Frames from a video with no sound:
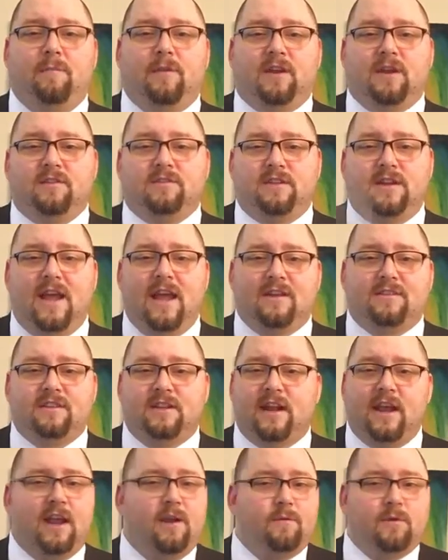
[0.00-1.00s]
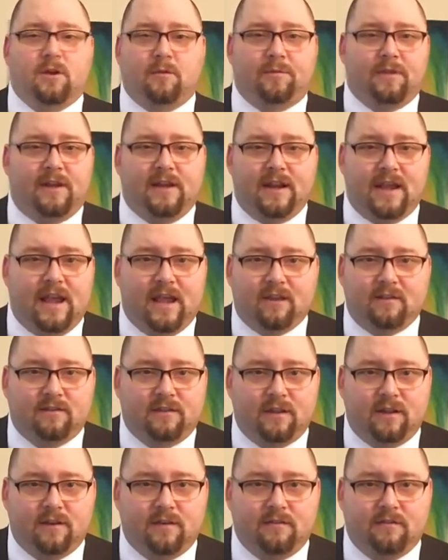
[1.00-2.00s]
Because an accent, anyone can play an
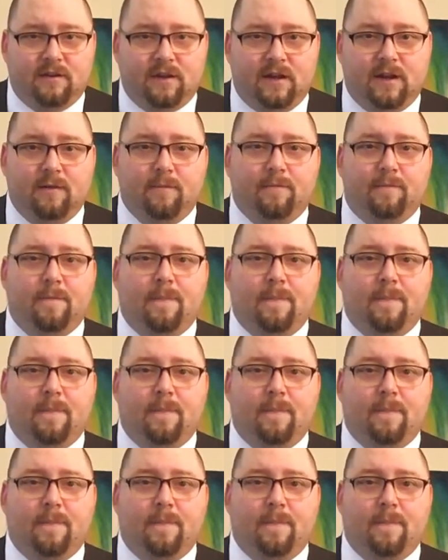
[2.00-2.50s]
accent, right?